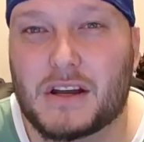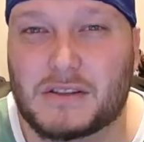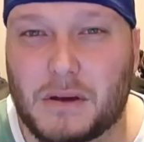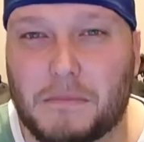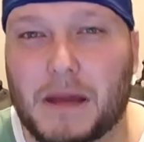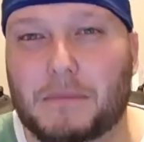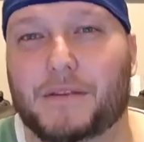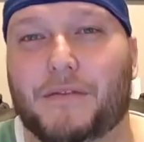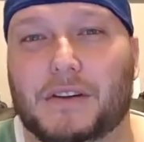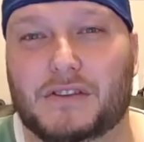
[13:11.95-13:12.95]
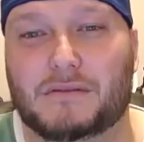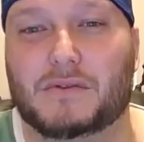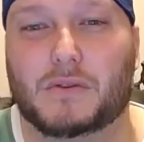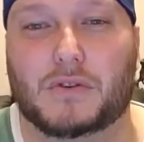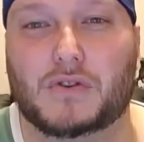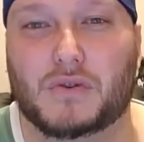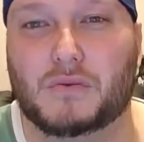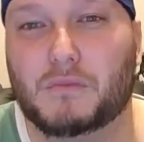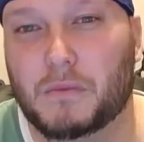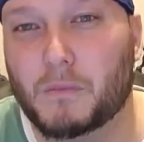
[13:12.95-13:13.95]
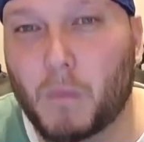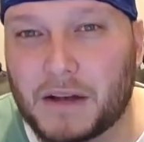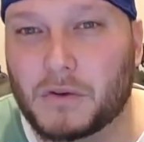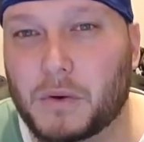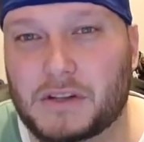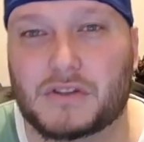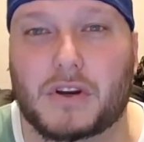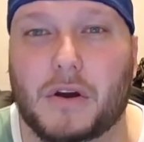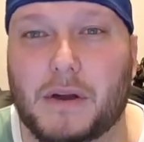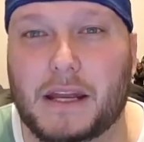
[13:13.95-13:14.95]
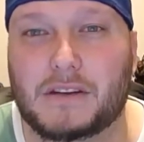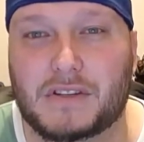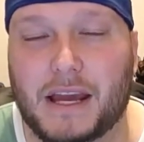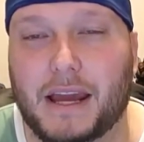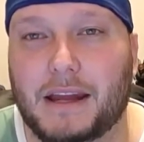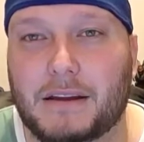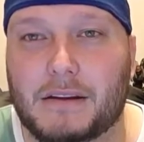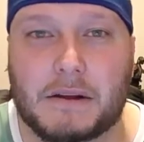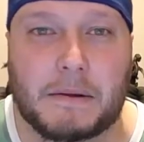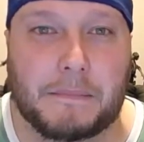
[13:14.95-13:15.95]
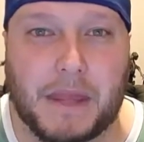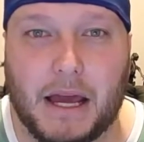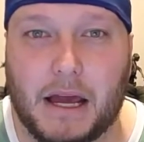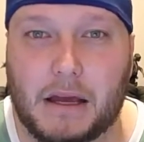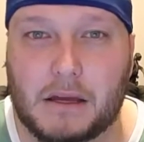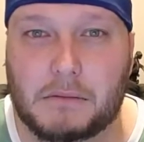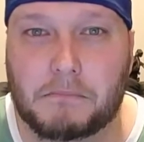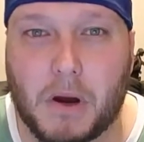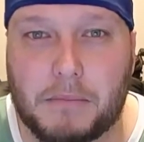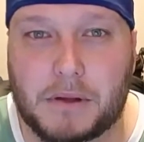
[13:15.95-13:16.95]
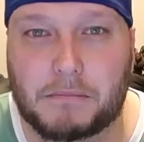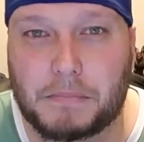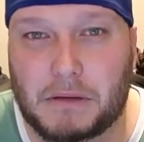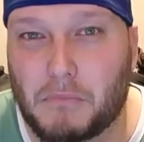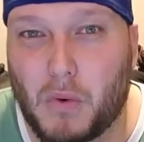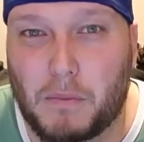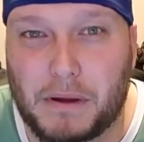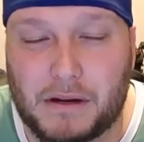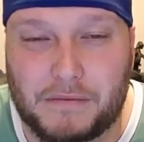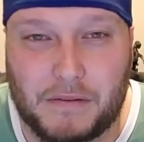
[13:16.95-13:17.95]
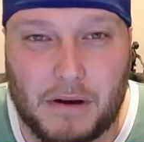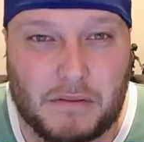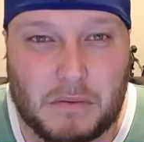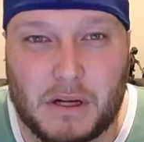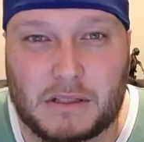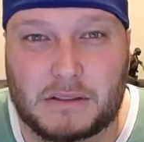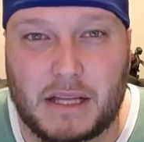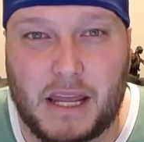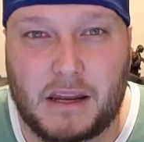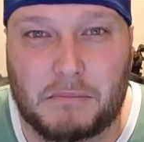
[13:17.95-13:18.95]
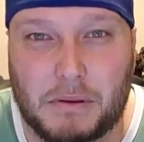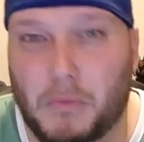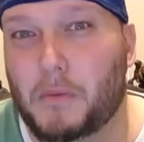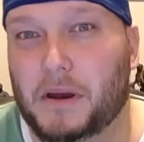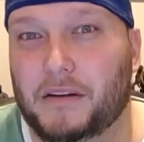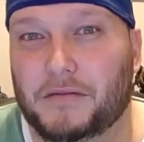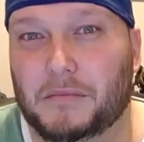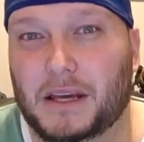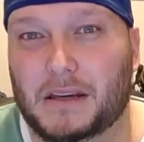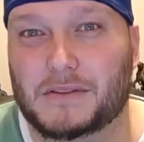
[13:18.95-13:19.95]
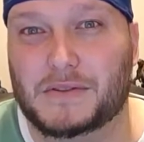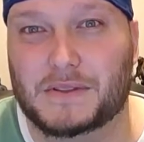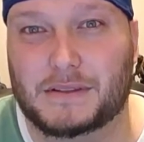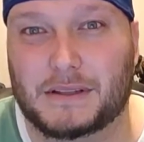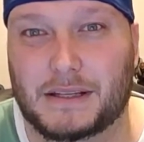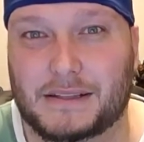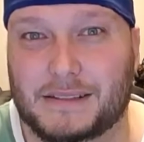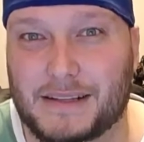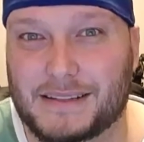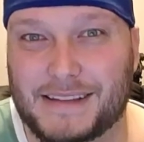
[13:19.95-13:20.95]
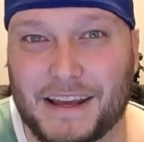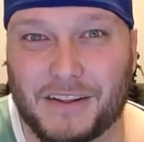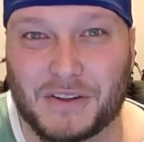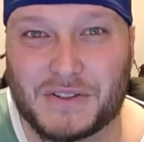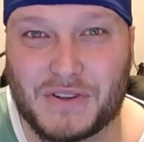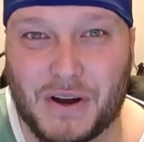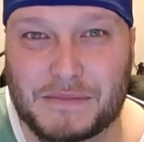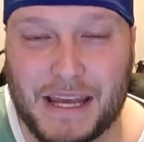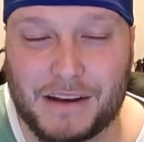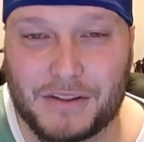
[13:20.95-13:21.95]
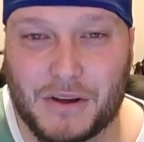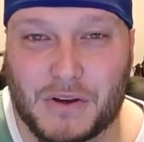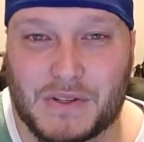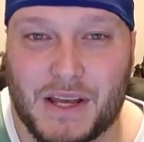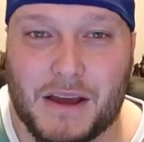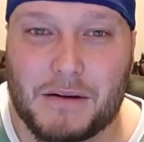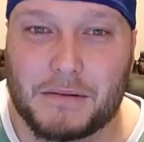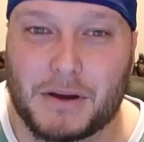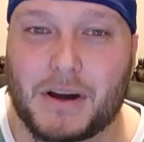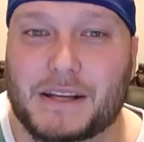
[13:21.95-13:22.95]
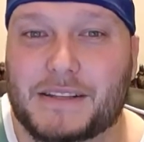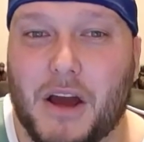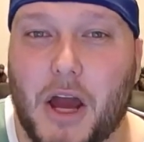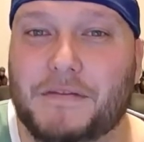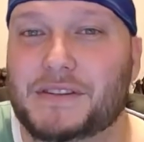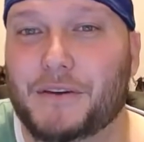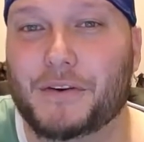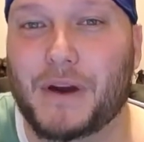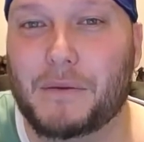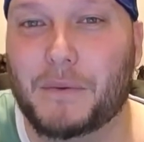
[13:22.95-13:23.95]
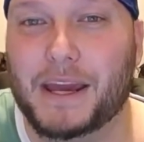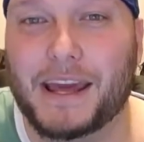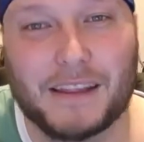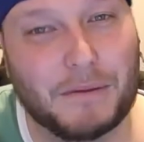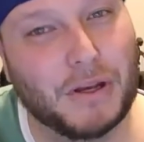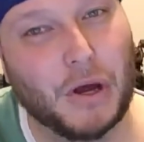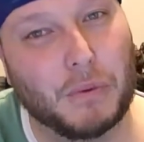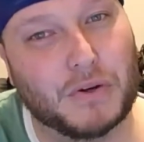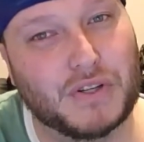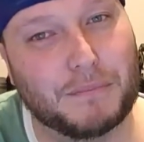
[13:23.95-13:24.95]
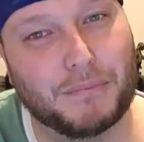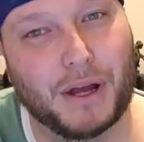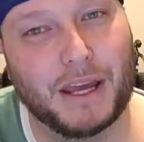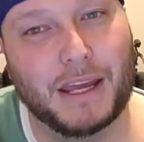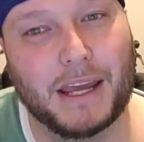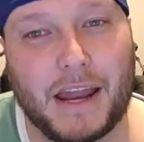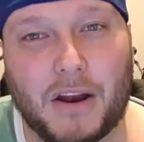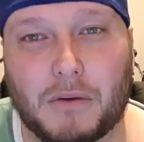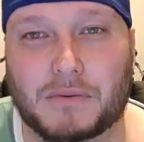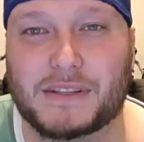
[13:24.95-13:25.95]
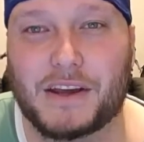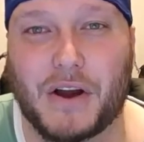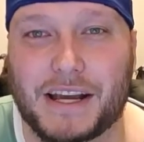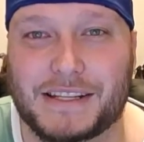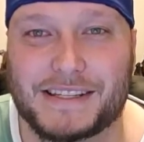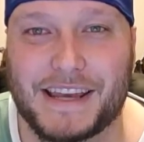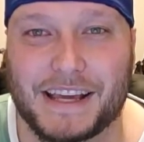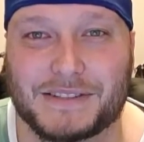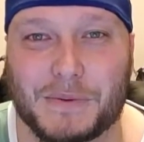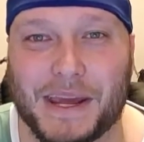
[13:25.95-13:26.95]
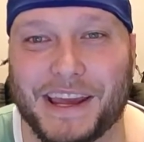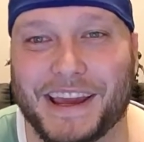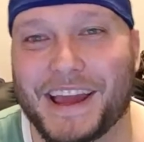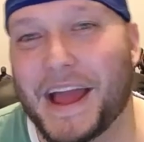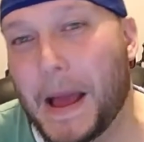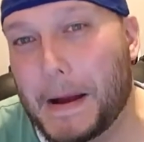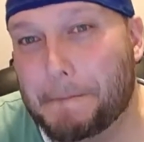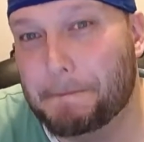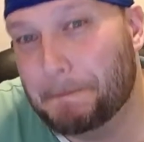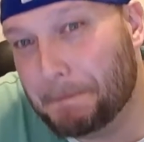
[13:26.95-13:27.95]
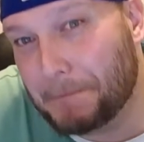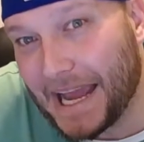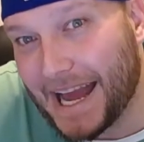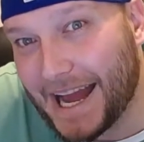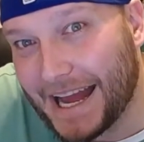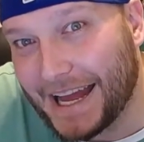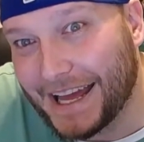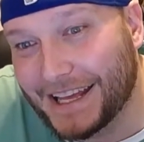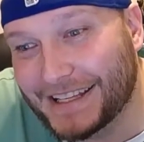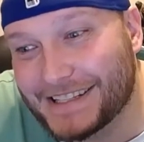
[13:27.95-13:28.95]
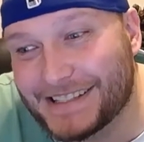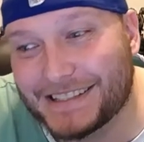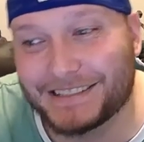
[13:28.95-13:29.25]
So maybe if I just sort of do one quick show each day, it might be a bit more better for everyone and a bit more better for me, because it does take a lot of time to edit those. So guys, have yourself a great weekend. Let me know what you're playing, and I will see you guys next week. Bye guys!